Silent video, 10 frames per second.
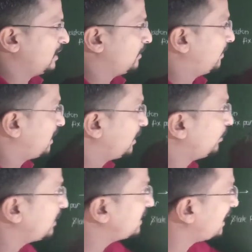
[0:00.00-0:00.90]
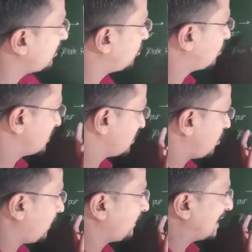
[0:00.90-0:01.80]
But during that course
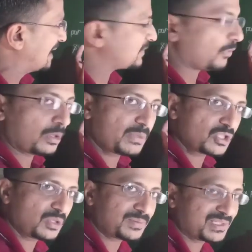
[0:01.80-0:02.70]
of transformation of